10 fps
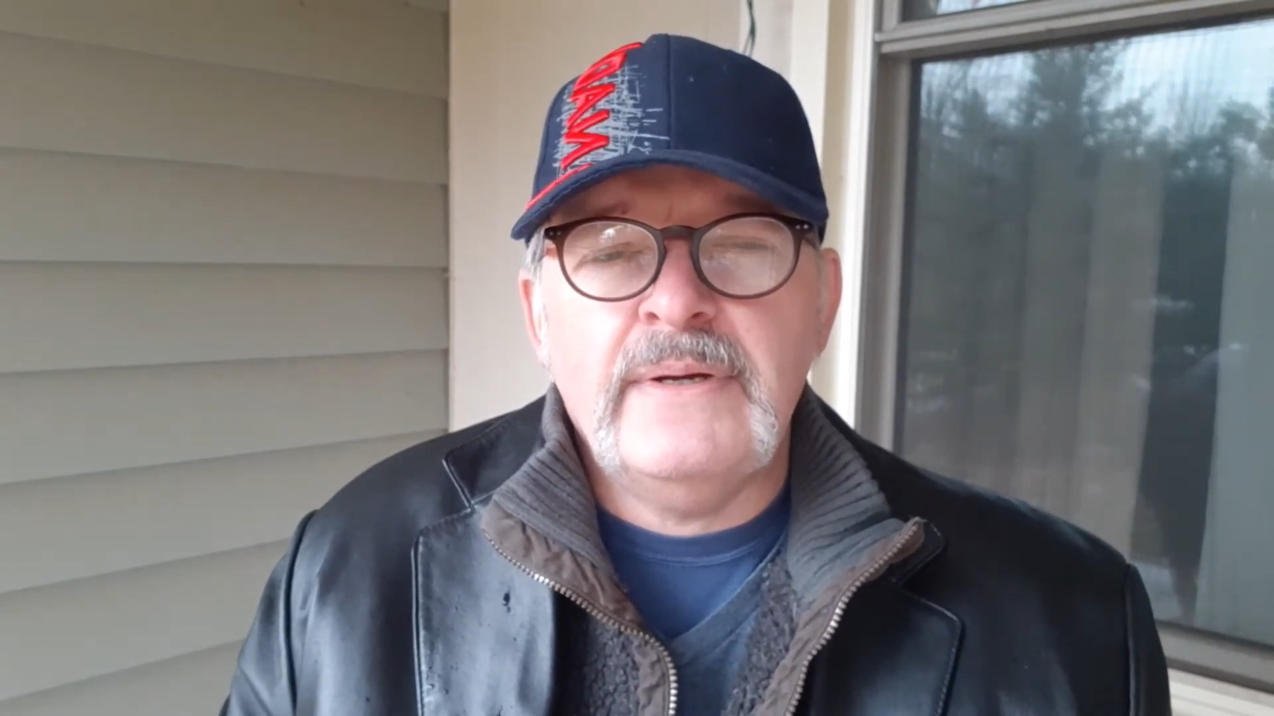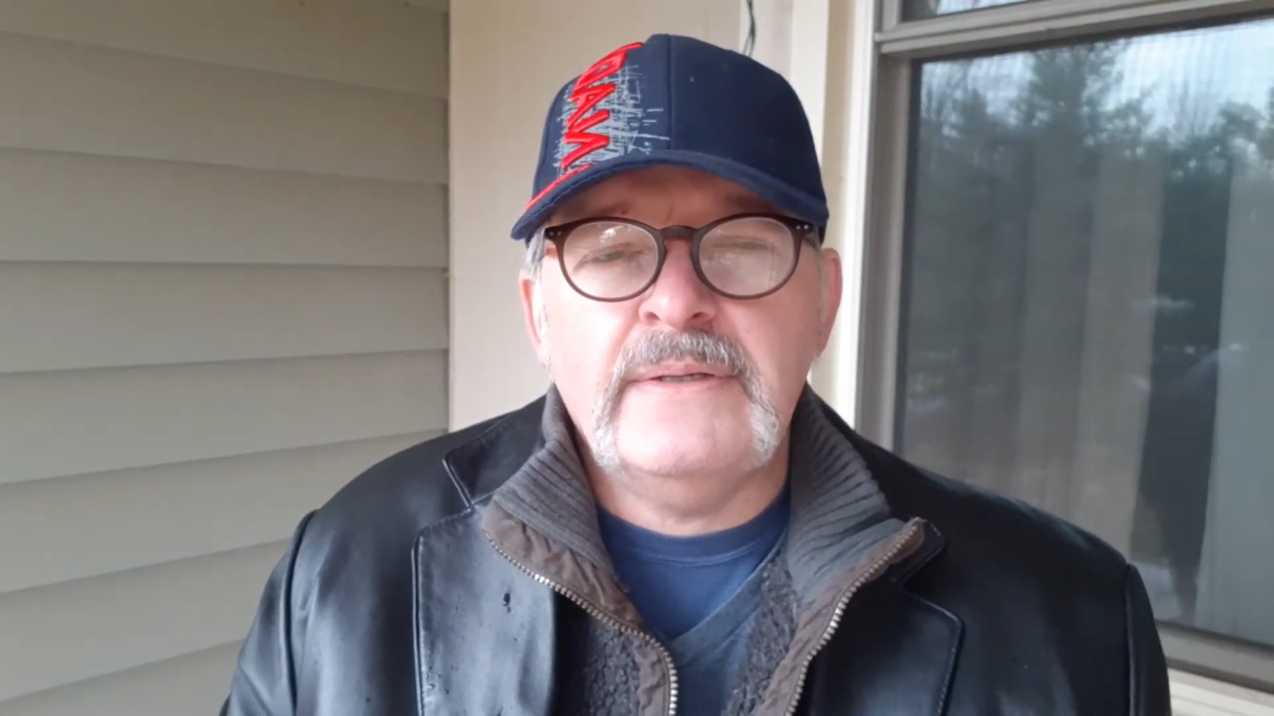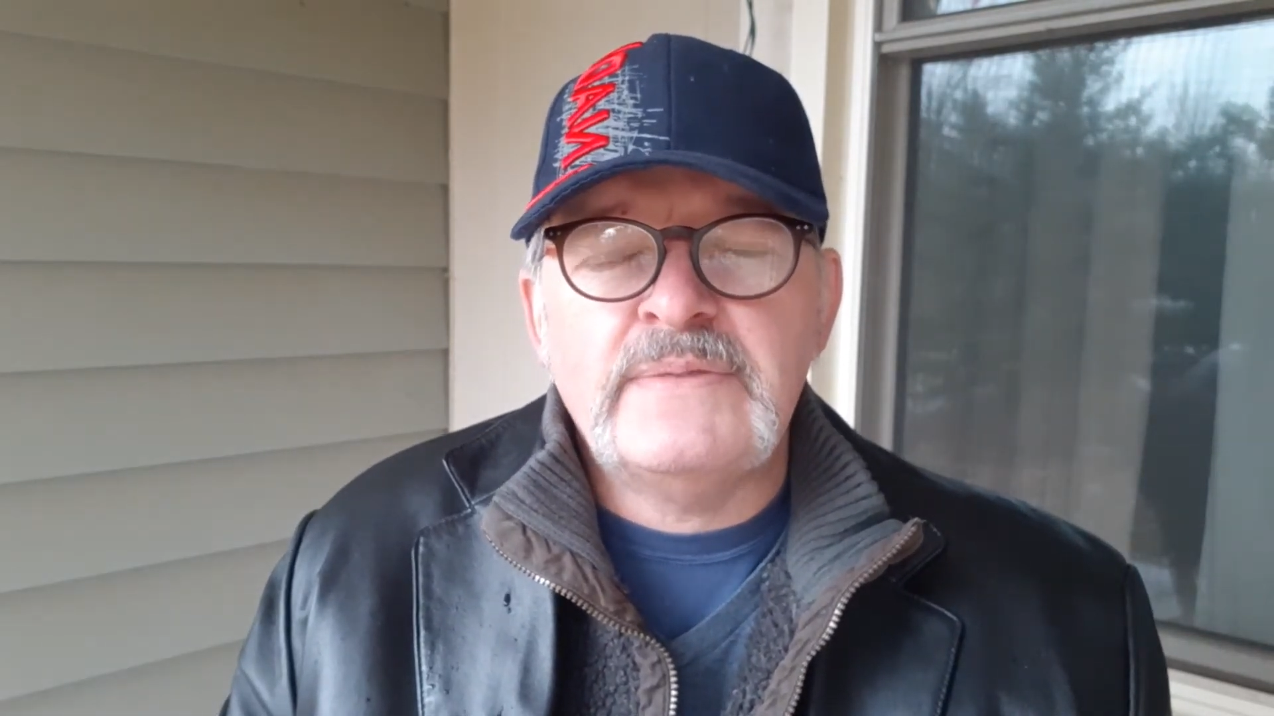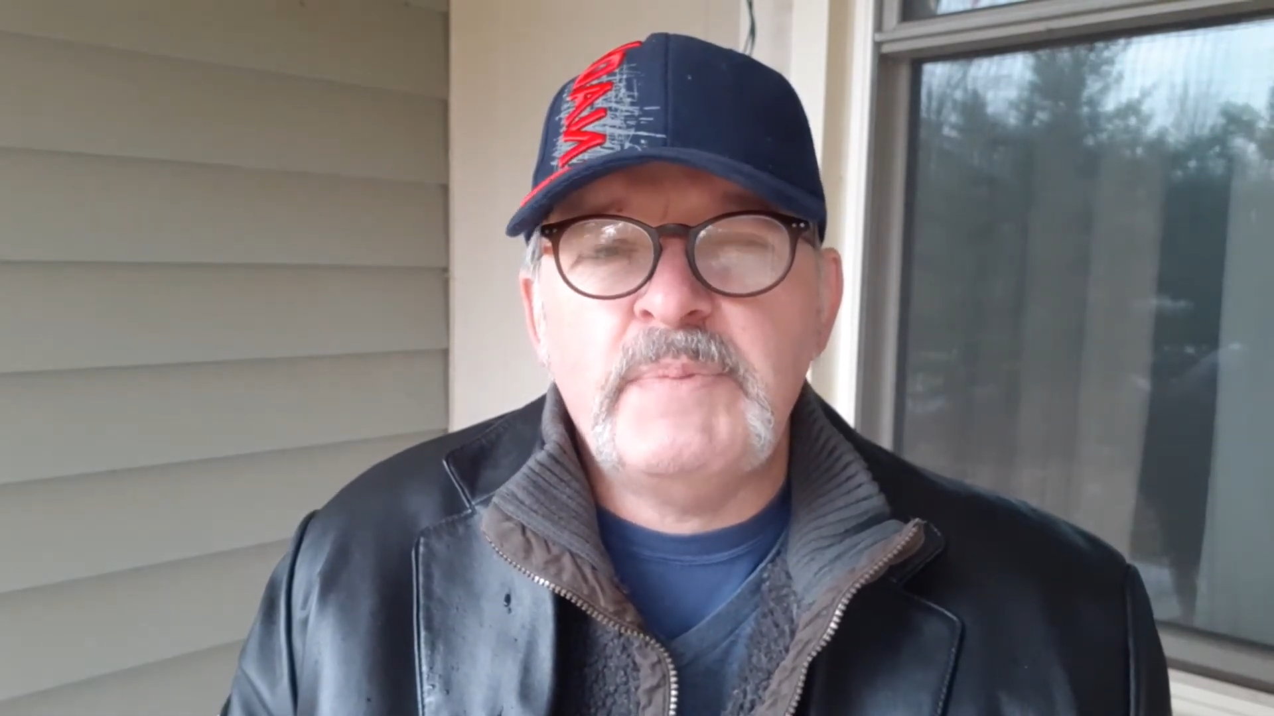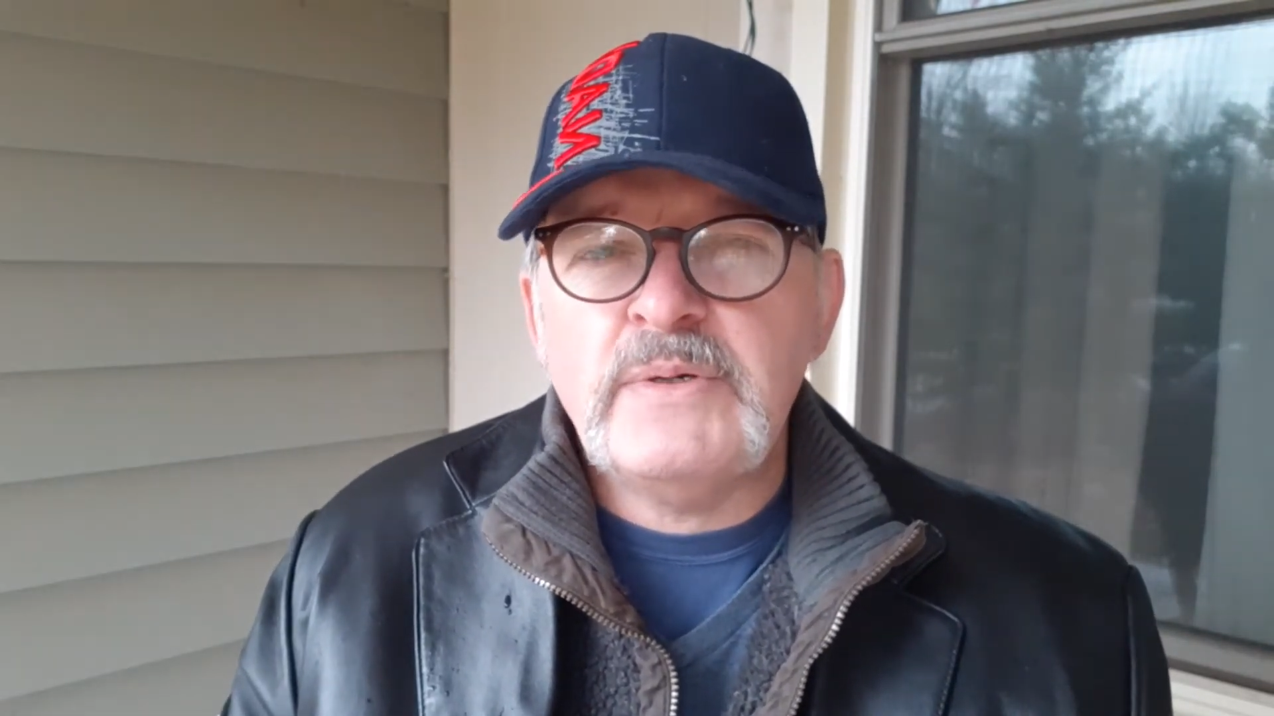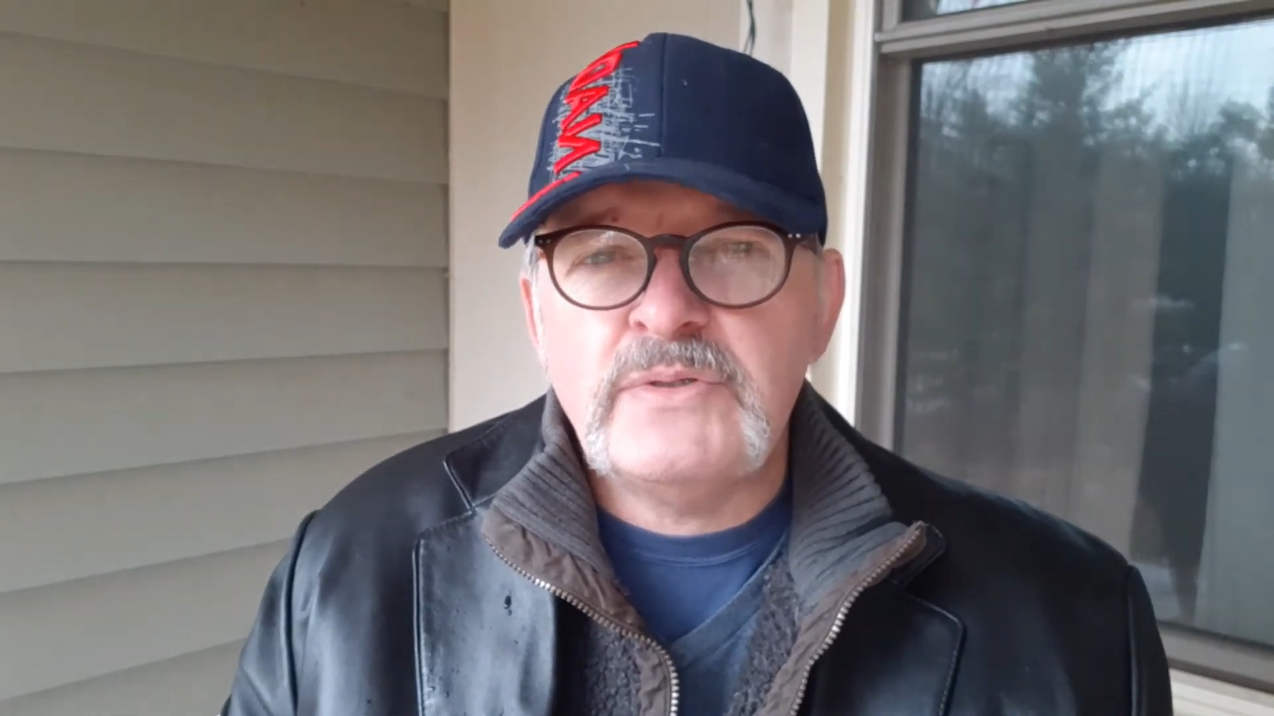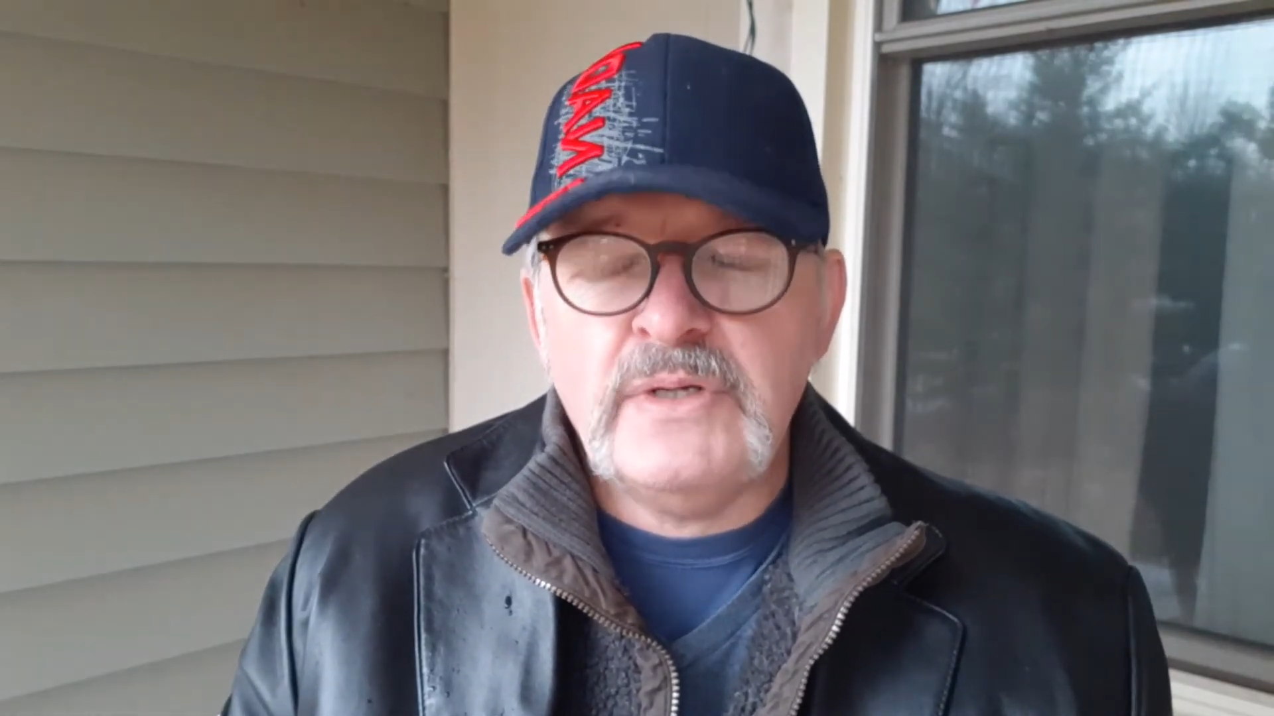spiritual